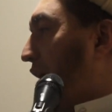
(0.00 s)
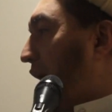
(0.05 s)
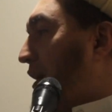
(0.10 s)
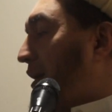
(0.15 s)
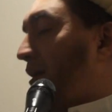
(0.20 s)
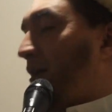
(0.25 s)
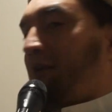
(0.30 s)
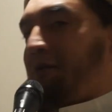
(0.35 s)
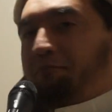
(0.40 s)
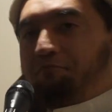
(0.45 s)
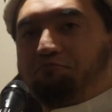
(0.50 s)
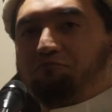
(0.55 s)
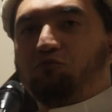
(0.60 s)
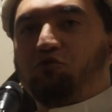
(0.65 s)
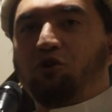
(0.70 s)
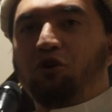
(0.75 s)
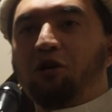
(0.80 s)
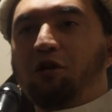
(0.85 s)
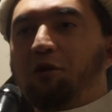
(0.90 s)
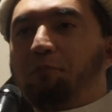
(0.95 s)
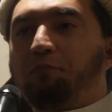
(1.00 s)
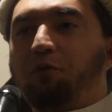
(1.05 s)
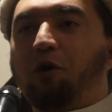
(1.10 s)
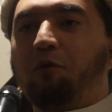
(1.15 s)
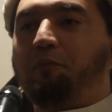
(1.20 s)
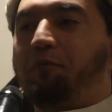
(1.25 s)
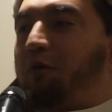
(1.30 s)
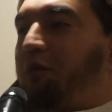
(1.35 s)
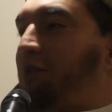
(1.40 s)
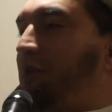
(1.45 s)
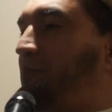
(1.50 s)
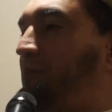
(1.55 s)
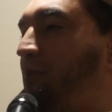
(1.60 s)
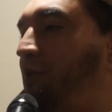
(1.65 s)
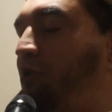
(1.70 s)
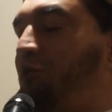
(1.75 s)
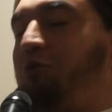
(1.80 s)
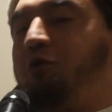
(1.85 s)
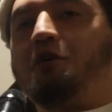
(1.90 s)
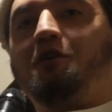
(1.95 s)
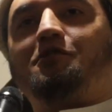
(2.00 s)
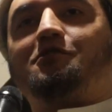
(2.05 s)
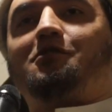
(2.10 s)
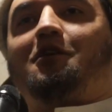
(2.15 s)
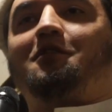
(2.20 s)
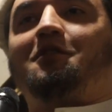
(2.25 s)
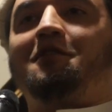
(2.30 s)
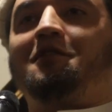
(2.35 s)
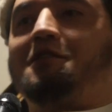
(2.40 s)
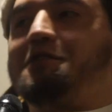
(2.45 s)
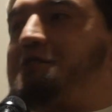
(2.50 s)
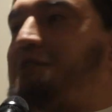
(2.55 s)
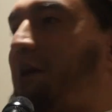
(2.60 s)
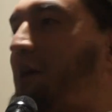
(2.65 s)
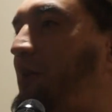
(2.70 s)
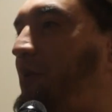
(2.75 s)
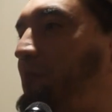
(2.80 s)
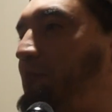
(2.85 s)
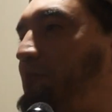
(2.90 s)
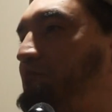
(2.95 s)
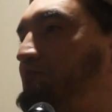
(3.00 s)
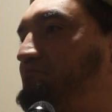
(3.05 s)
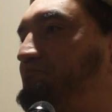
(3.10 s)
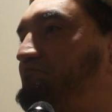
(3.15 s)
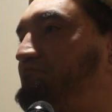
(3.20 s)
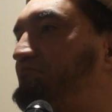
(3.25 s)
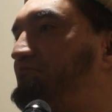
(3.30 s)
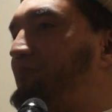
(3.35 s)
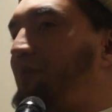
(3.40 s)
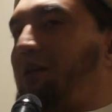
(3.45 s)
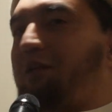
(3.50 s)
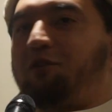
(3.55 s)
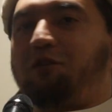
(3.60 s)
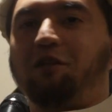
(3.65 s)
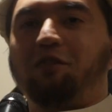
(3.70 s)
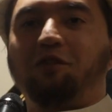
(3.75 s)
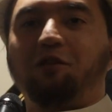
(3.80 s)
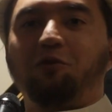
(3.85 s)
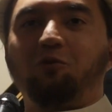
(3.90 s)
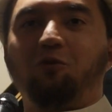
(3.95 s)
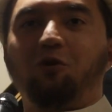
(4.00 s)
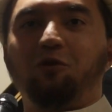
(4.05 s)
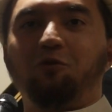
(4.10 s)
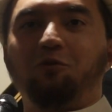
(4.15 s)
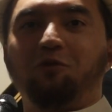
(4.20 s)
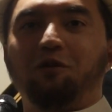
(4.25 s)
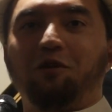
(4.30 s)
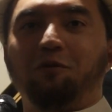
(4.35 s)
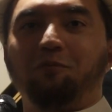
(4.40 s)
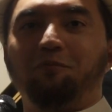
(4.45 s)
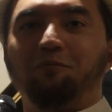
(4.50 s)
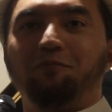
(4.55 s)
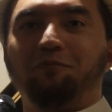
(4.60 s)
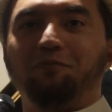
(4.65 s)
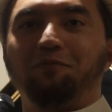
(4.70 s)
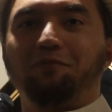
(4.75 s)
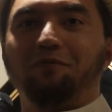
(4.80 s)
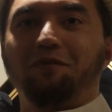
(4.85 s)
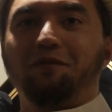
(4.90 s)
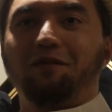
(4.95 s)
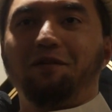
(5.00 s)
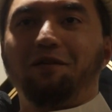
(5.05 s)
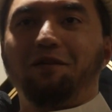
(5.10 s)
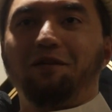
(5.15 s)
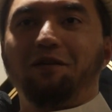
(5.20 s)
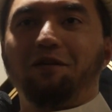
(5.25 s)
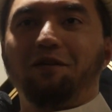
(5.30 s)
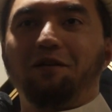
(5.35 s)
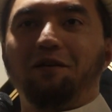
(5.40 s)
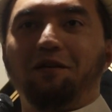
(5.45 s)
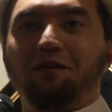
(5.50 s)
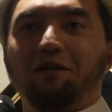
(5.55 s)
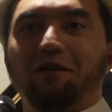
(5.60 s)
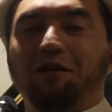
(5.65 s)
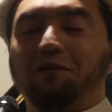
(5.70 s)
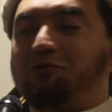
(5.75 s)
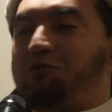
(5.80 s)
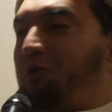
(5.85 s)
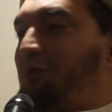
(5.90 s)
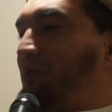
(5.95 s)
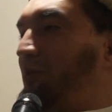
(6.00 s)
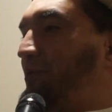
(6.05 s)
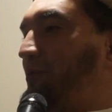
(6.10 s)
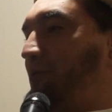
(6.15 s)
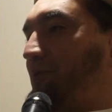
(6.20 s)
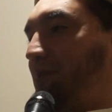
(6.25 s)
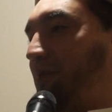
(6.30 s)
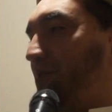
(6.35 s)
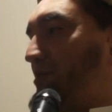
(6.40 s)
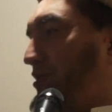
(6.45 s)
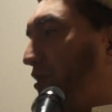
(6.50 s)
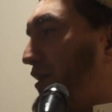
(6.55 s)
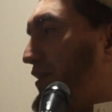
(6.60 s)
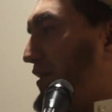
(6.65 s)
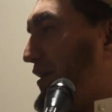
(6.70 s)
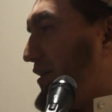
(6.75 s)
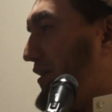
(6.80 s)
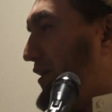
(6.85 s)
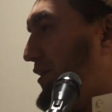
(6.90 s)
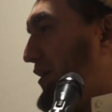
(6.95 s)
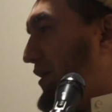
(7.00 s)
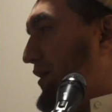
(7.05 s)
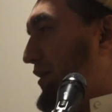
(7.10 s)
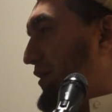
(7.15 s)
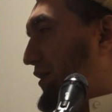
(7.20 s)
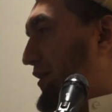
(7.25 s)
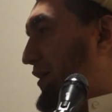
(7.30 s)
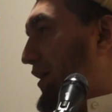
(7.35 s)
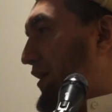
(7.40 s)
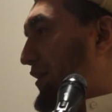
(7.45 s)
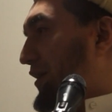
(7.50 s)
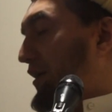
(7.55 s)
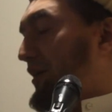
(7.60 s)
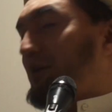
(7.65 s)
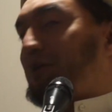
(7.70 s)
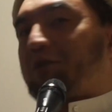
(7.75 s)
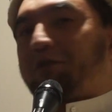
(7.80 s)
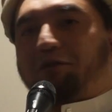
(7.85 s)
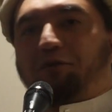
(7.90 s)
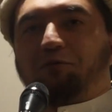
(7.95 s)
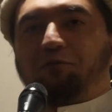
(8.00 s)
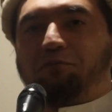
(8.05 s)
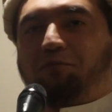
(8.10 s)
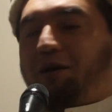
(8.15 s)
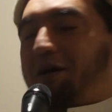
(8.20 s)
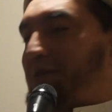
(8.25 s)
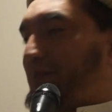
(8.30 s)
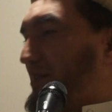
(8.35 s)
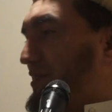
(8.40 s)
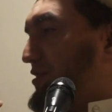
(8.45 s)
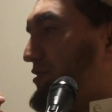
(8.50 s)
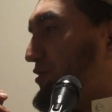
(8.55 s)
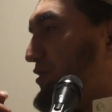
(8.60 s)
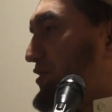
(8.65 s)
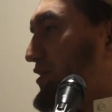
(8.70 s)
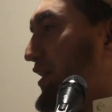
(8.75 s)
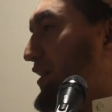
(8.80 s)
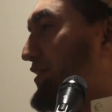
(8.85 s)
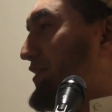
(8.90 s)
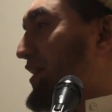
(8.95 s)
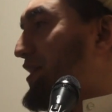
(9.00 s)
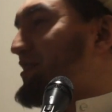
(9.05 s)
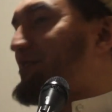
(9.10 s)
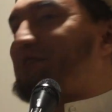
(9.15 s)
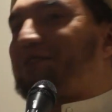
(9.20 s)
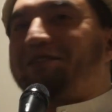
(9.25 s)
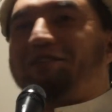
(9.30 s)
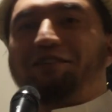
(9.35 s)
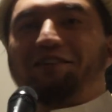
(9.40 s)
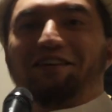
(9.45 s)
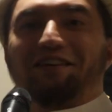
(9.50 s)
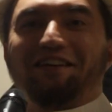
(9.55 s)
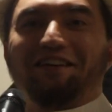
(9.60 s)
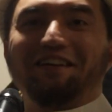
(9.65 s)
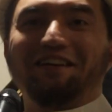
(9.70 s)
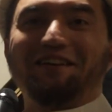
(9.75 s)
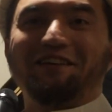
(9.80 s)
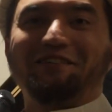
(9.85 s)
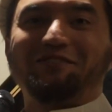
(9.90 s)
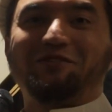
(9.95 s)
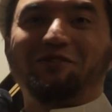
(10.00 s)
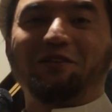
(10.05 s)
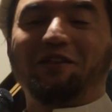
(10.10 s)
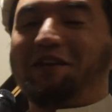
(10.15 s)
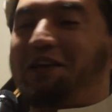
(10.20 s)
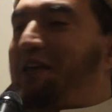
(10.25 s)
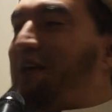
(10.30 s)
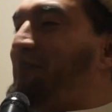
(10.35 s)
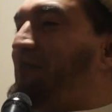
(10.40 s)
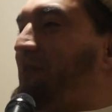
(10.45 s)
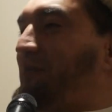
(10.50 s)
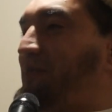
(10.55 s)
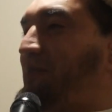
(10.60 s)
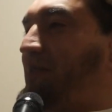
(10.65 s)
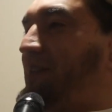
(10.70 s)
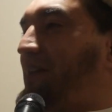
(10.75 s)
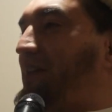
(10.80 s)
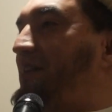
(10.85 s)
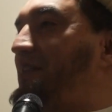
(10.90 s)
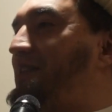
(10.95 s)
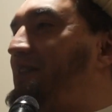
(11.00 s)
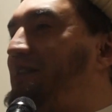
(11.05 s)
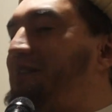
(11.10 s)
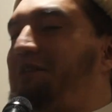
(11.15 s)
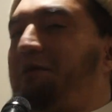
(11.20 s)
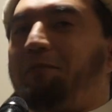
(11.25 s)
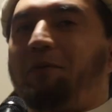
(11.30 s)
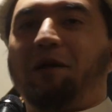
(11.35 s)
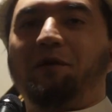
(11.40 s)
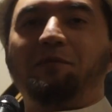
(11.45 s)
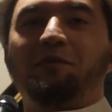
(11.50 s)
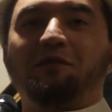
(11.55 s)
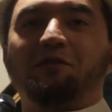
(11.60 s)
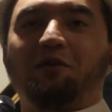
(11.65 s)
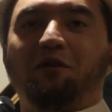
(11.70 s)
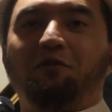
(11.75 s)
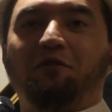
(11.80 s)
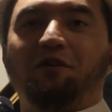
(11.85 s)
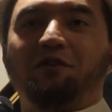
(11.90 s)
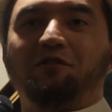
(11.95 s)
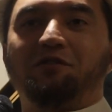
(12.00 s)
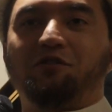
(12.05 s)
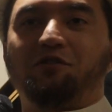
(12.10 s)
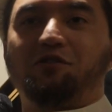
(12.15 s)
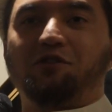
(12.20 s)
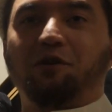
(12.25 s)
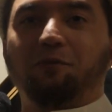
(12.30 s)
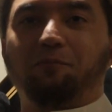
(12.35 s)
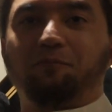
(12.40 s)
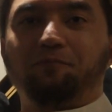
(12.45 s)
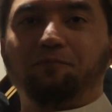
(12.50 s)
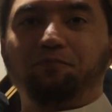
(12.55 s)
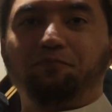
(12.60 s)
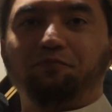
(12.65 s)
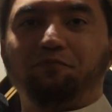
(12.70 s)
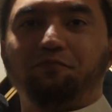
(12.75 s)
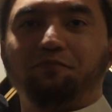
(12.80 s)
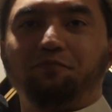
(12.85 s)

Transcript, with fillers: dying, turning purple and blue, suddenly sat up, like nothing wrong with him. And so they saw that he, he got healed by this recitation. So they gave him the, the, the payment of 100 sheep.